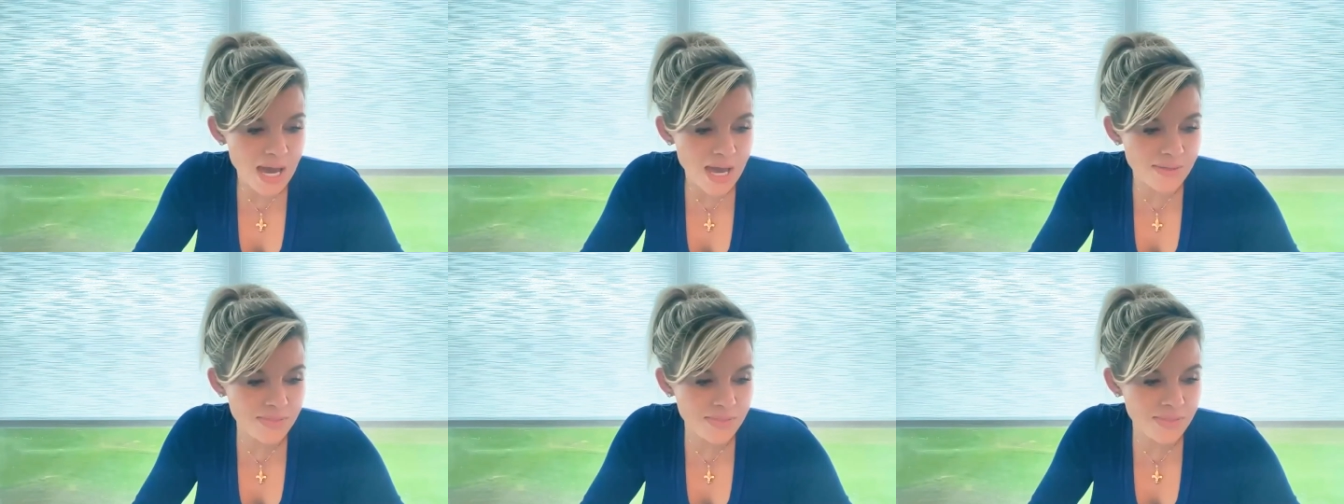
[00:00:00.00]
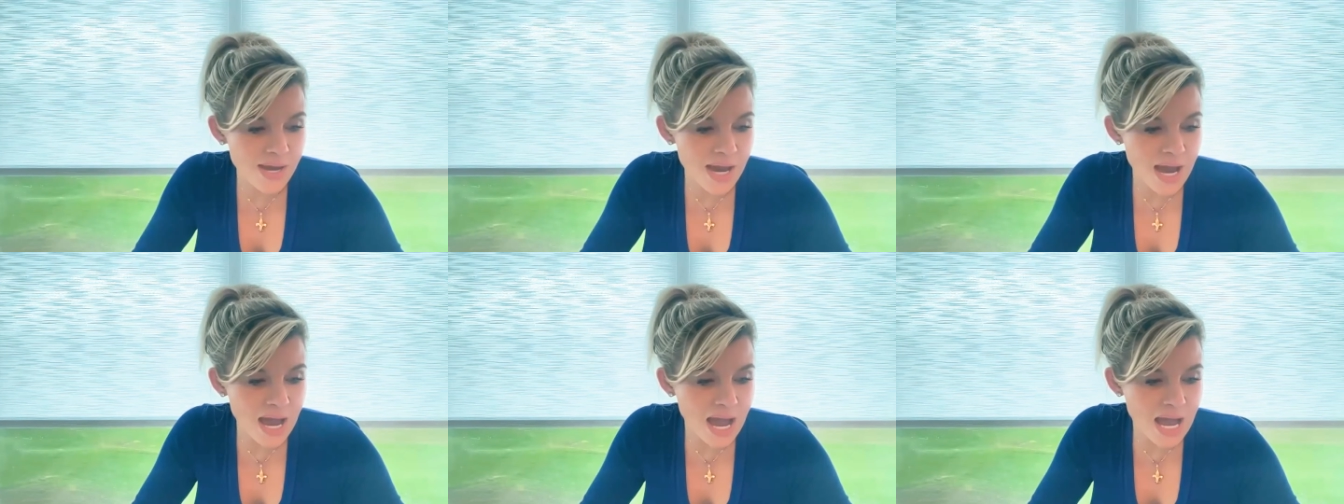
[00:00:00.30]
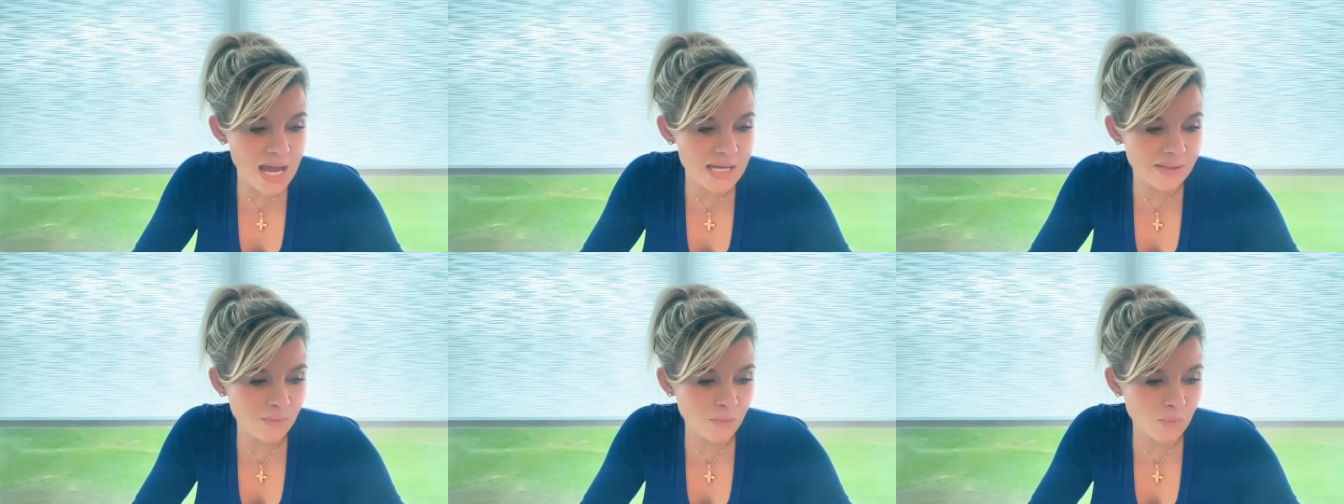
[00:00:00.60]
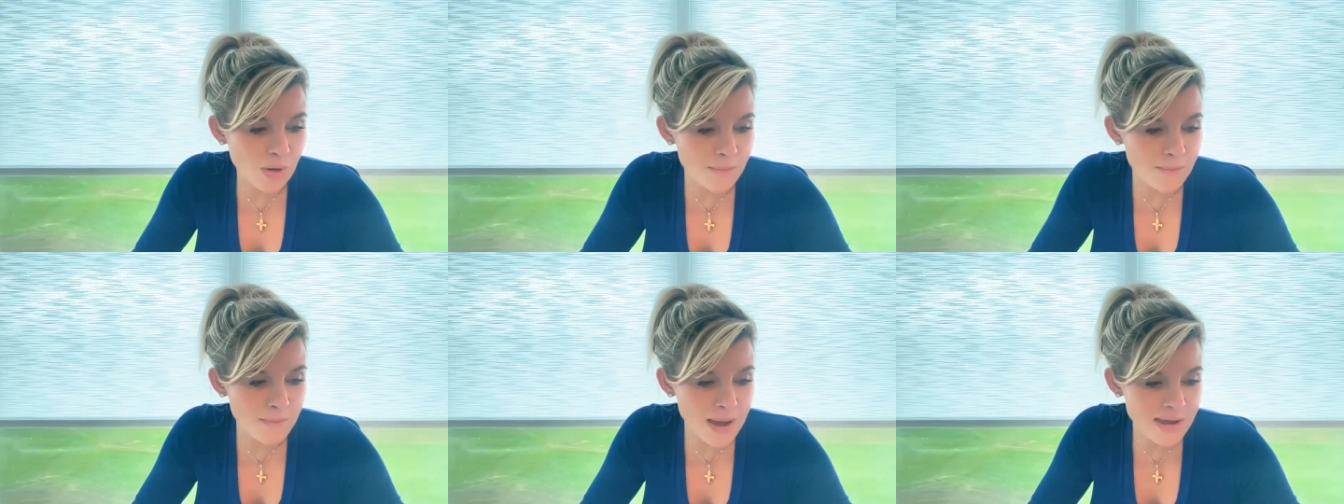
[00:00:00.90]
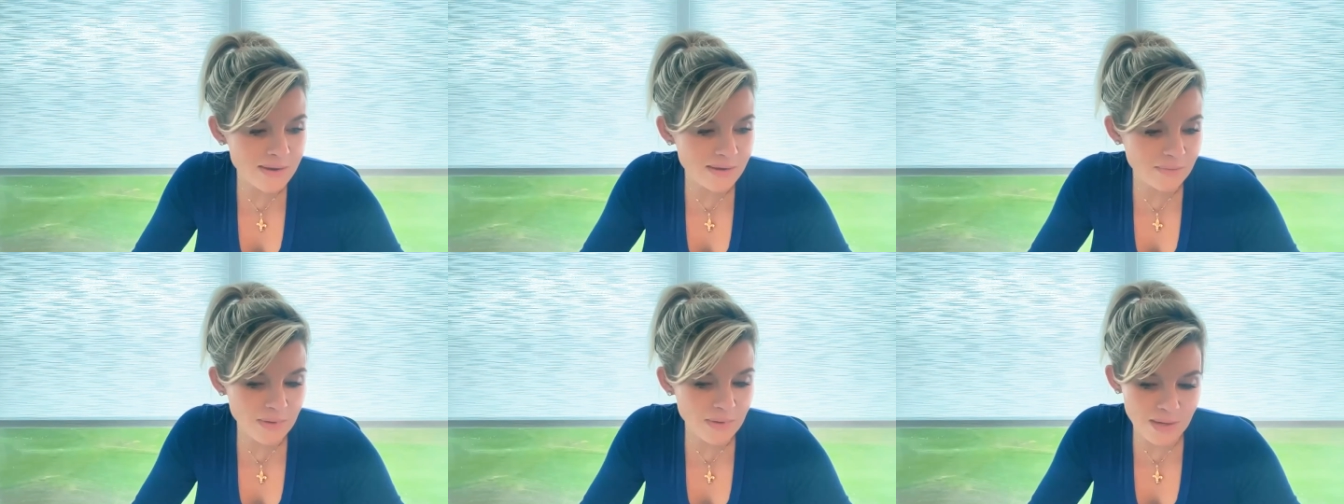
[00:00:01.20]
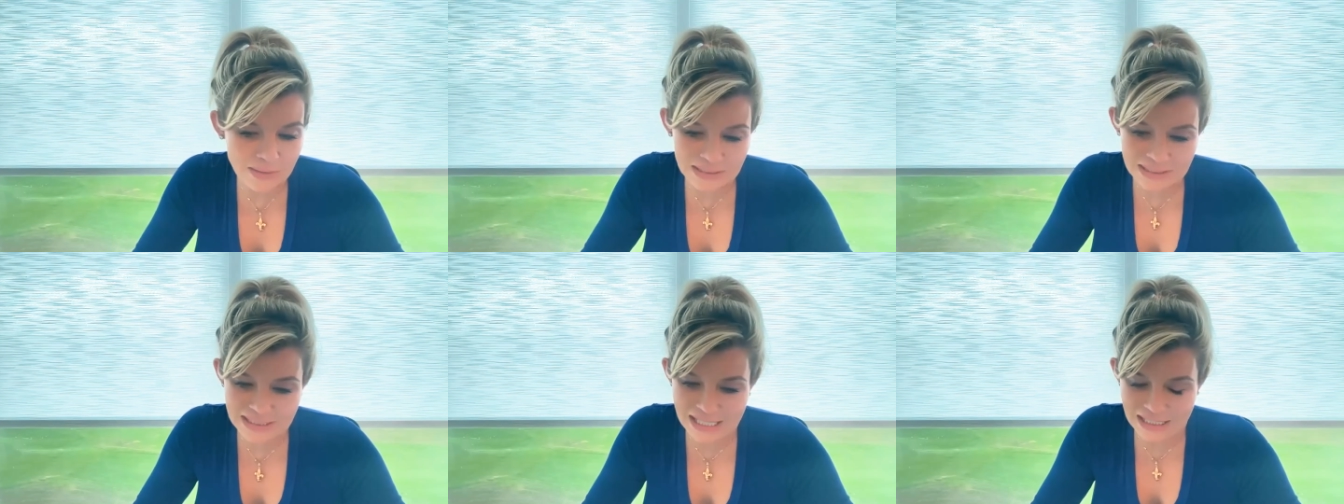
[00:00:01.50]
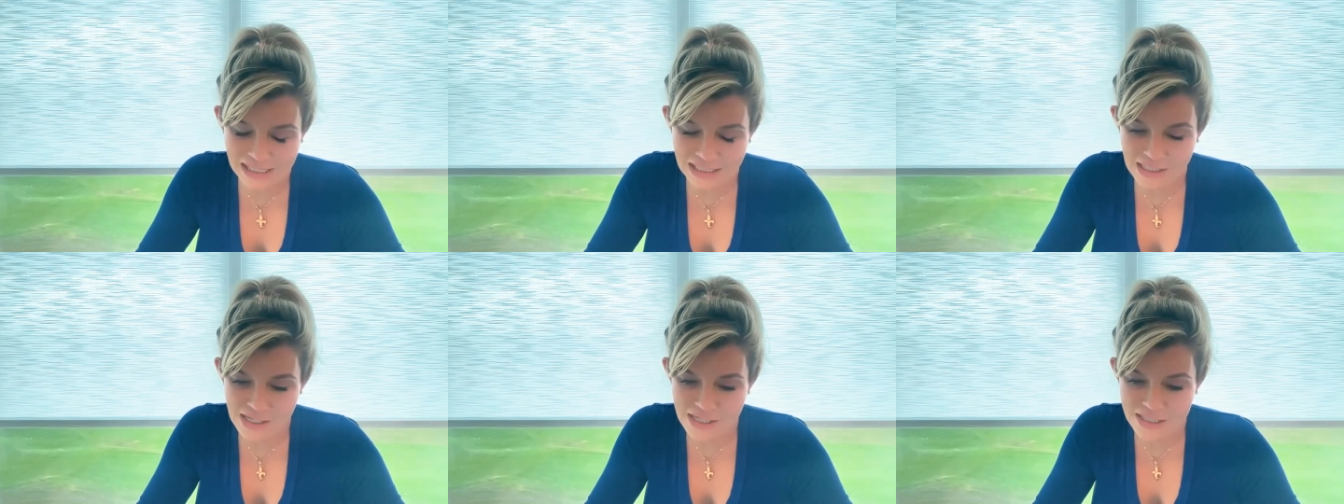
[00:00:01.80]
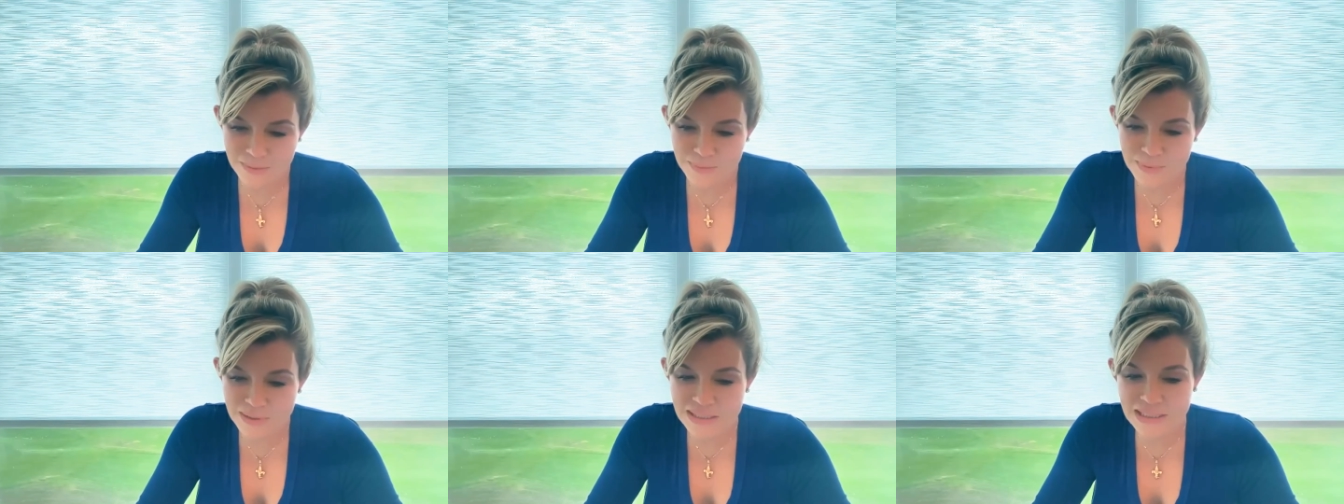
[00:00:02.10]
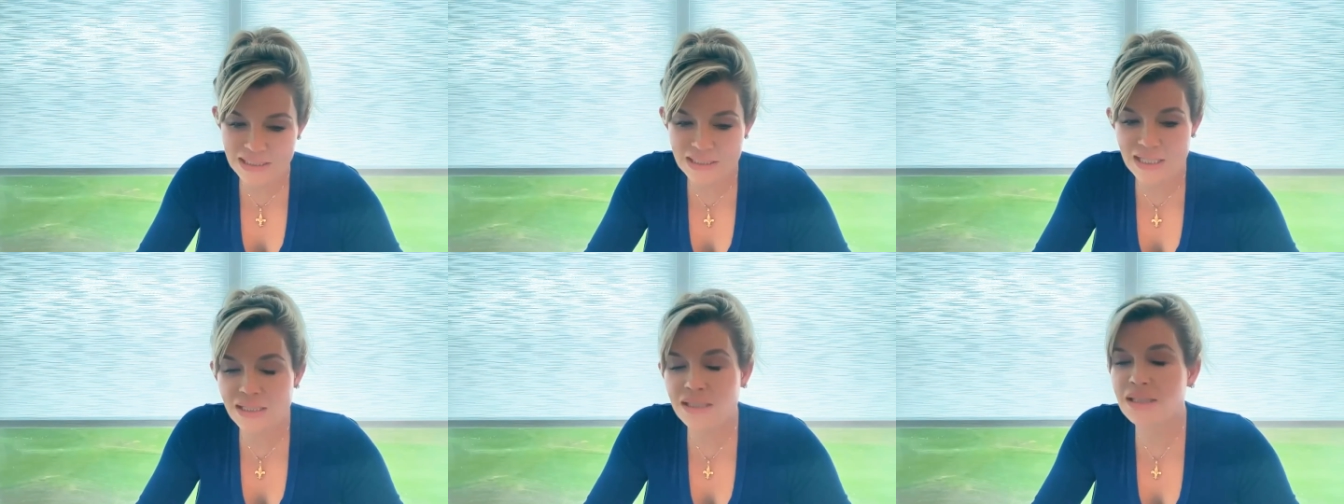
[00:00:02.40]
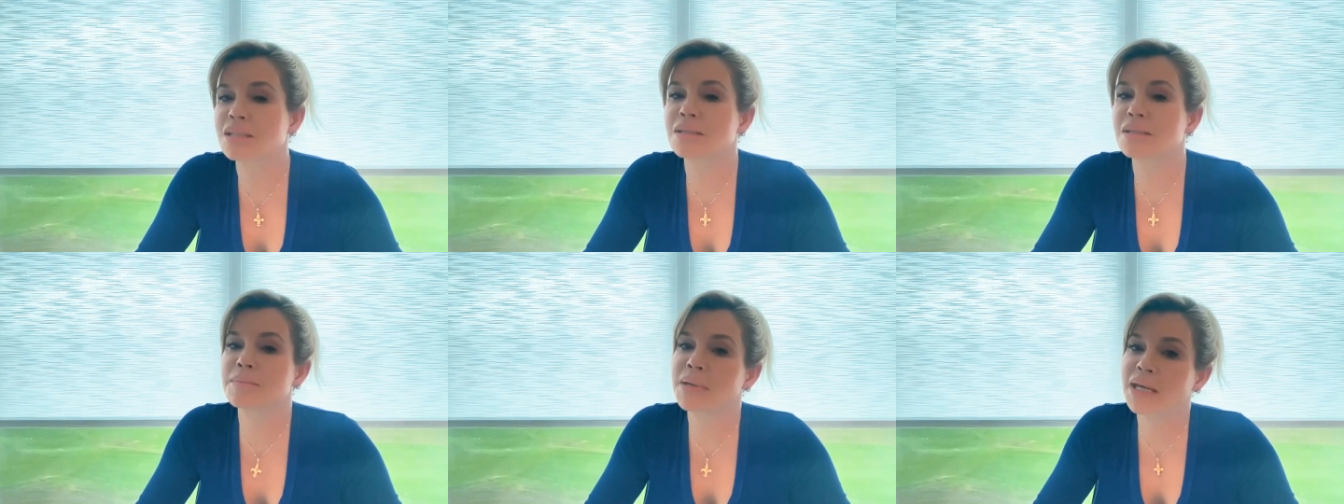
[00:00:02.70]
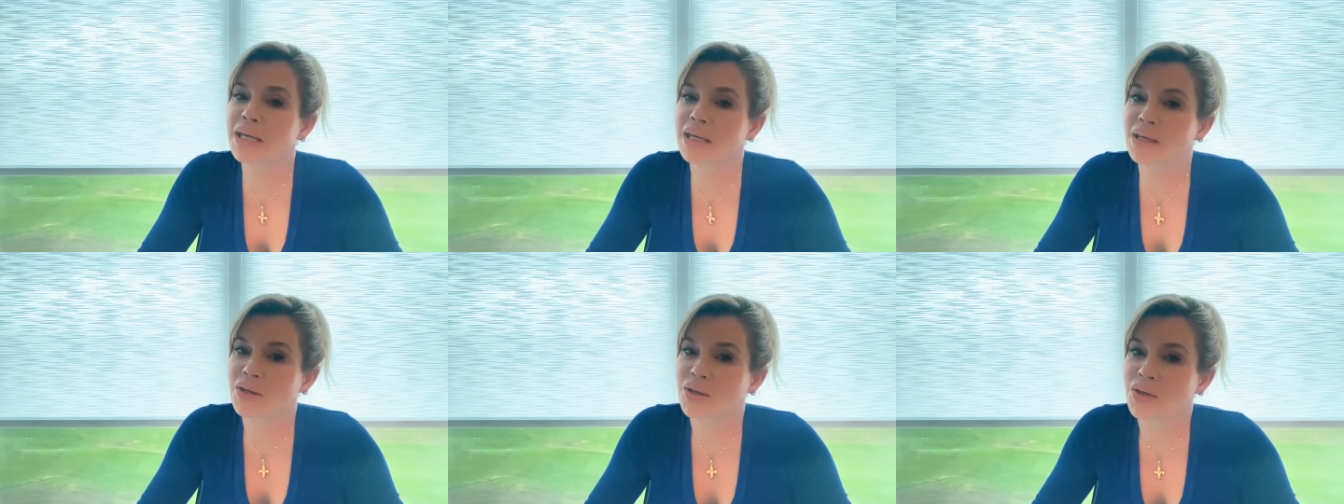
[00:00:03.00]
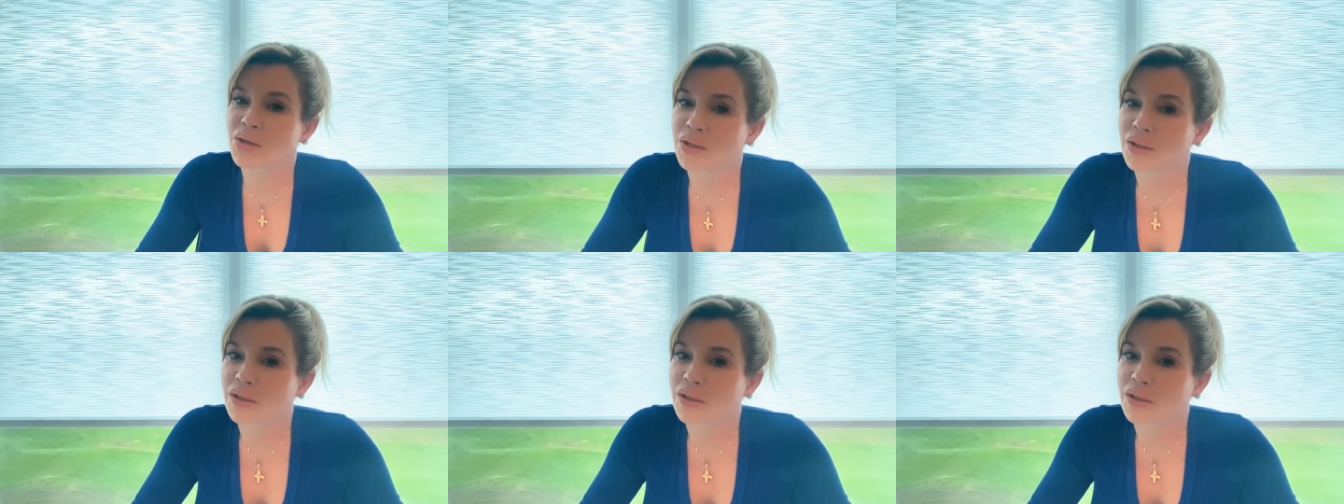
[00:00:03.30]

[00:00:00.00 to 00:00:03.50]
And that what my second husband said to me